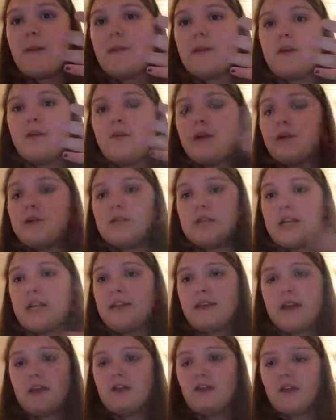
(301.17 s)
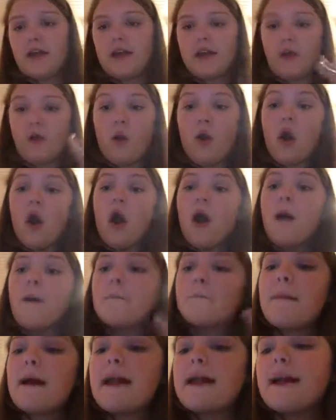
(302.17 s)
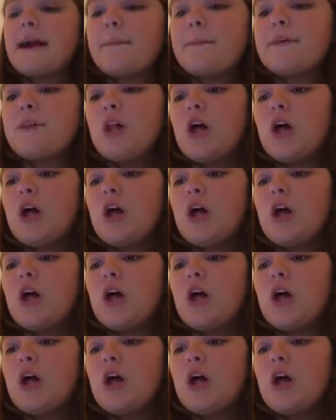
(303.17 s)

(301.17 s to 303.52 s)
app. I don't post anything on Letgo. Makeup